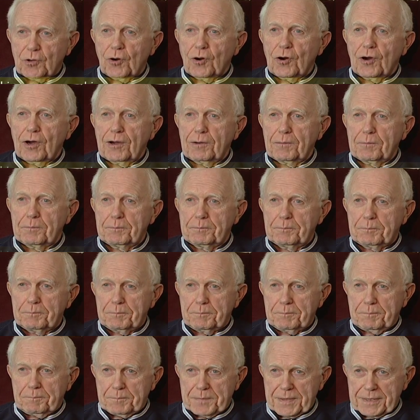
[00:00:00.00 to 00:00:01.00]
are
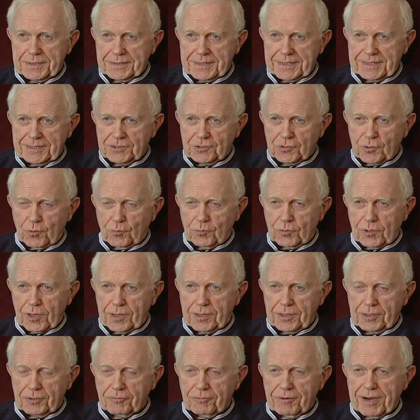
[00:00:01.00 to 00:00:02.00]
big things going
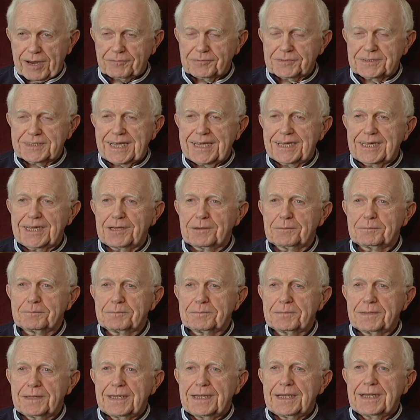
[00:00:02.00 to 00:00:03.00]
on at the Kraft Stadium,